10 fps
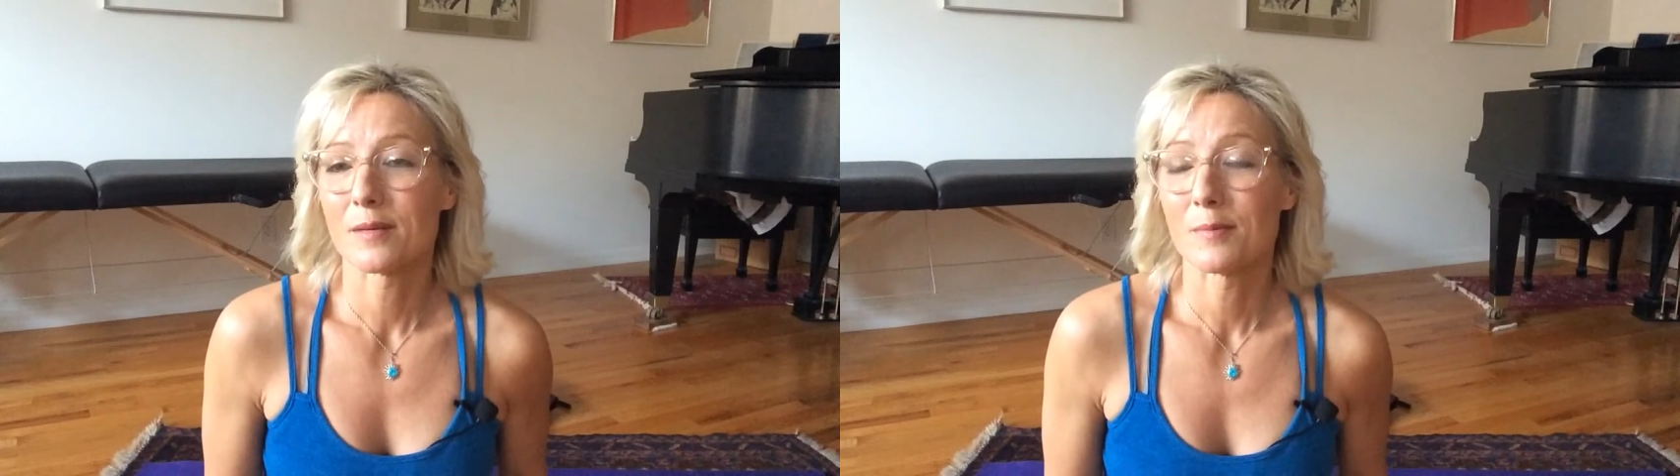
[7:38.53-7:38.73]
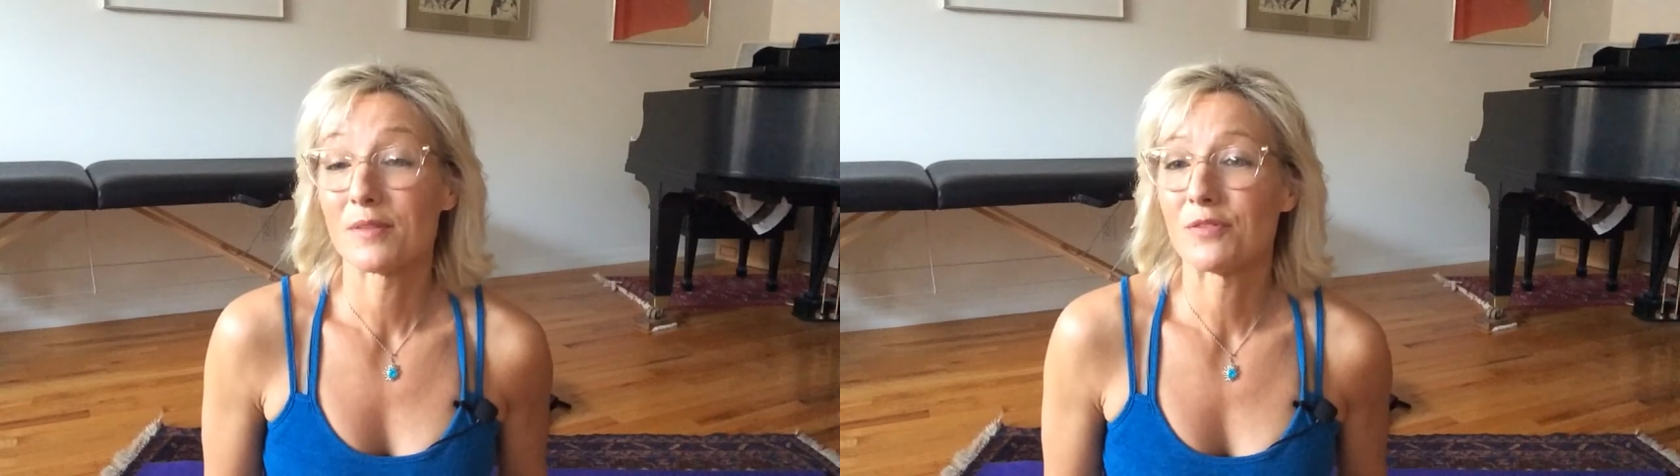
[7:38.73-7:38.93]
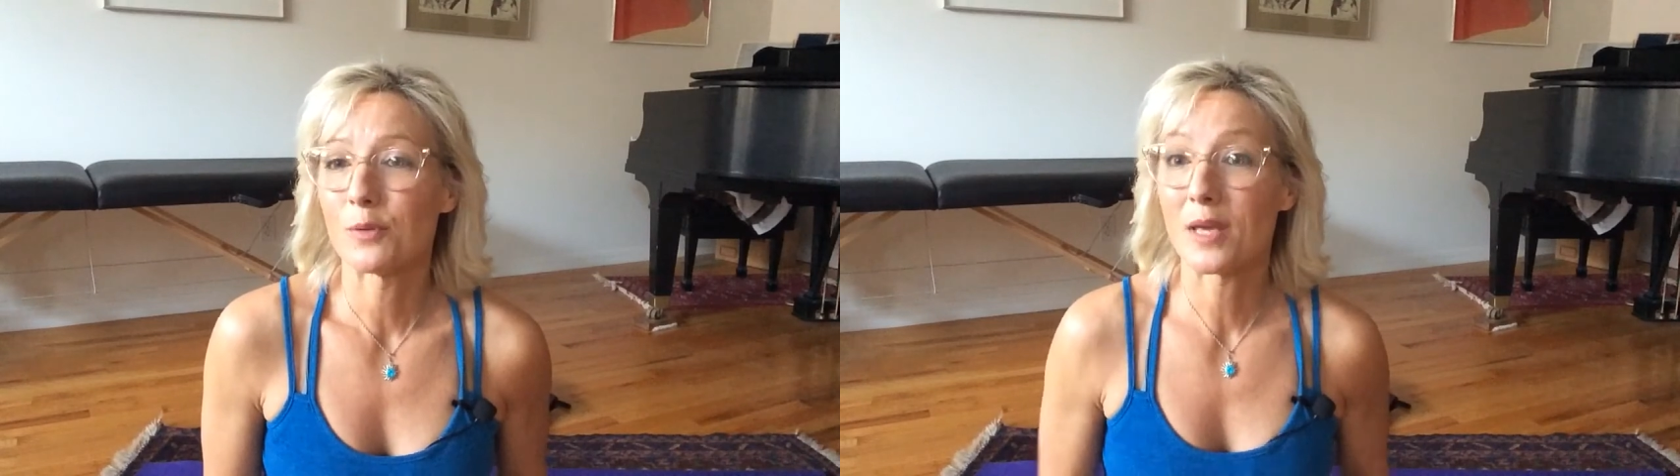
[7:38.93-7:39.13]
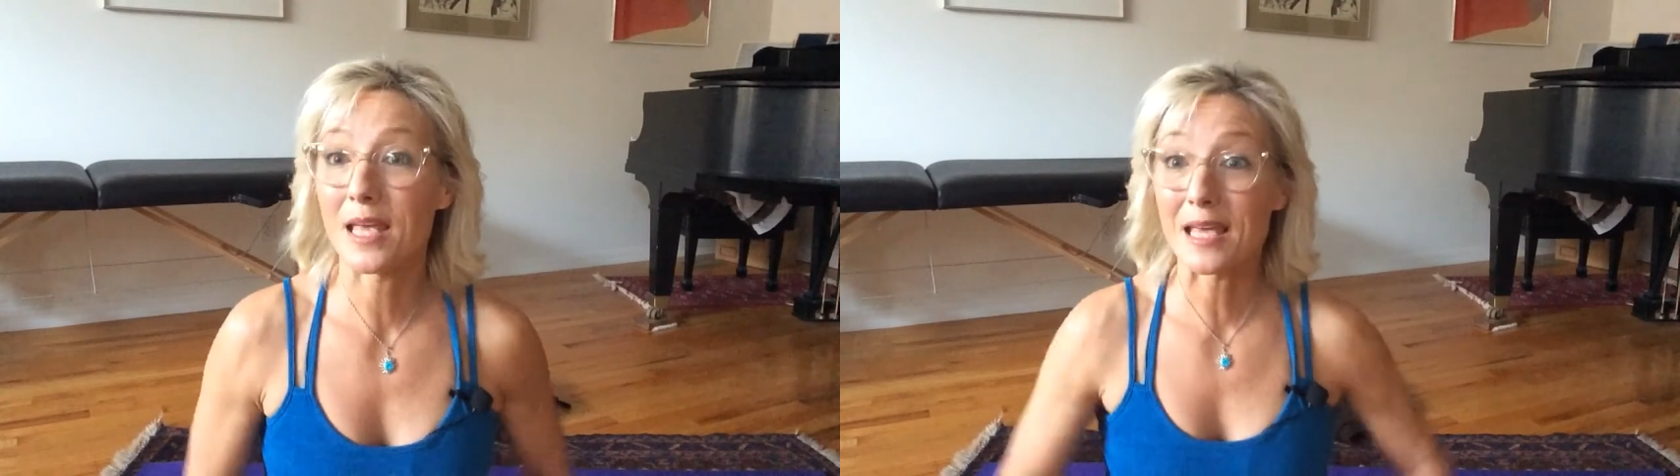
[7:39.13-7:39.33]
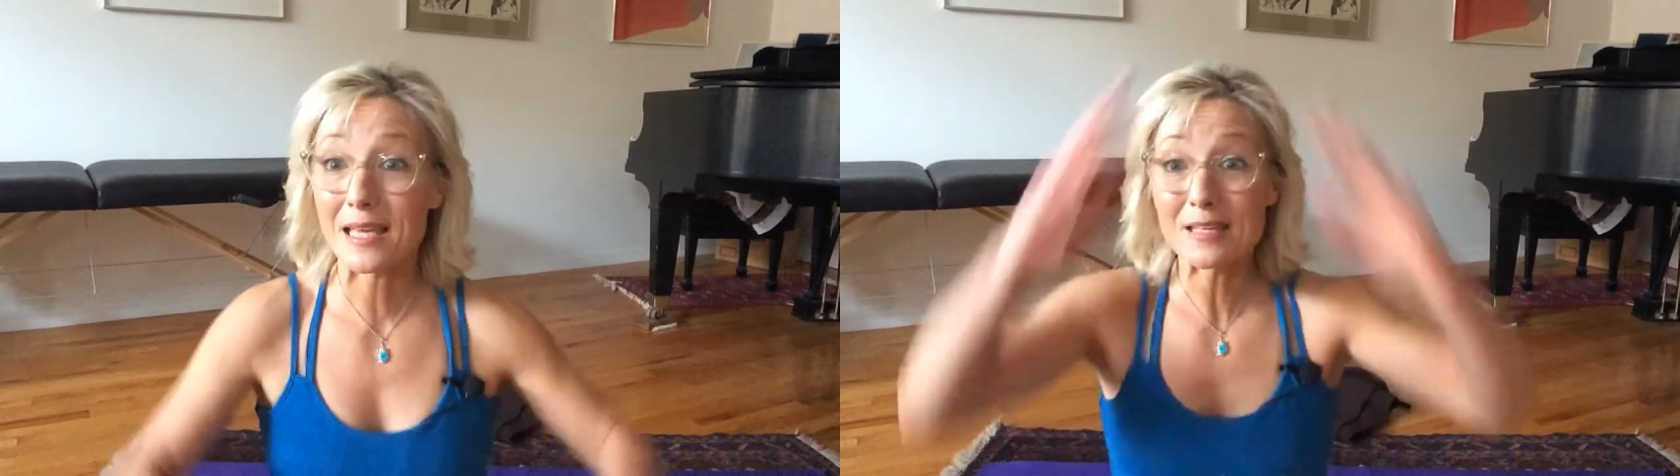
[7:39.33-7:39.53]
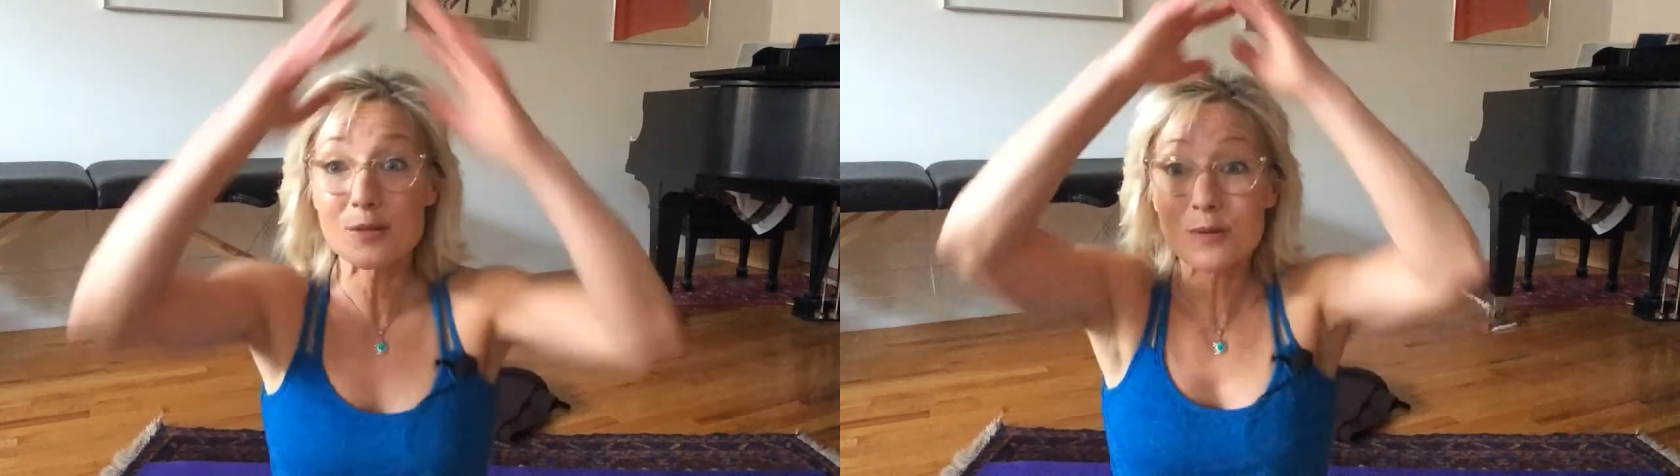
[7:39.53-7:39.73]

If you can do